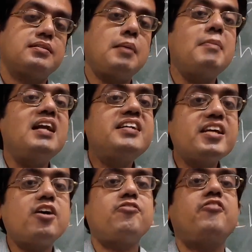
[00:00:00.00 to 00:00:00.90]
The
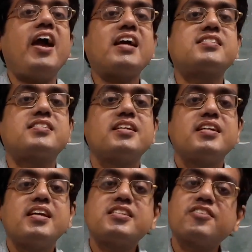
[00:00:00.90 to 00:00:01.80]
melting of wax
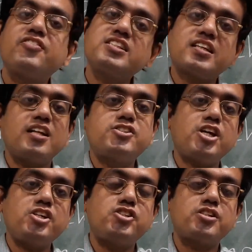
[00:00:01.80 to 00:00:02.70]
is a physical
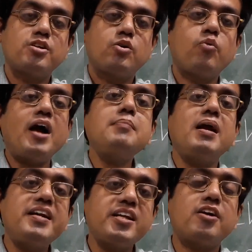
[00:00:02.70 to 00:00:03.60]
change. Why
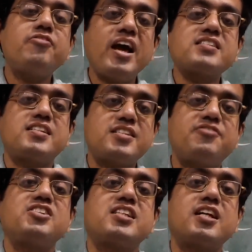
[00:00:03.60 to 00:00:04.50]
melting of wax is
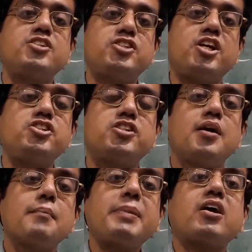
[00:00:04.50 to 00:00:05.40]
a physical change?
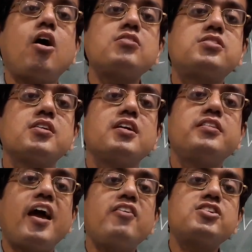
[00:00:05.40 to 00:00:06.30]
Because
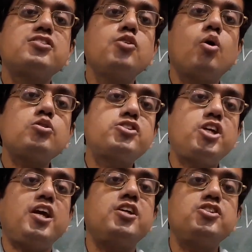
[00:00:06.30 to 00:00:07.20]
there is no
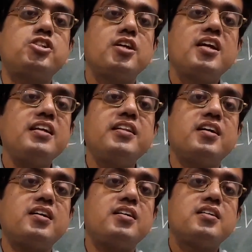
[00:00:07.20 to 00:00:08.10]
change in
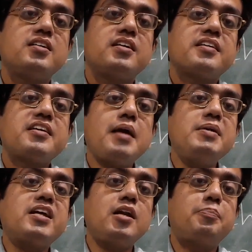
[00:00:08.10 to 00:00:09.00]
the
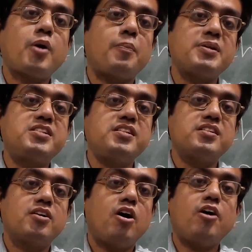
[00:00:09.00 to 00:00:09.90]
chemical property
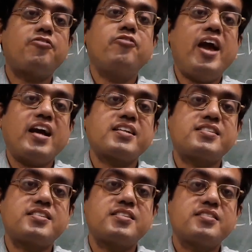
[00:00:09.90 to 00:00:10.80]
of
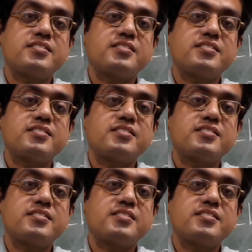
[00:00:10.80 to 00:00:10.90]
wax.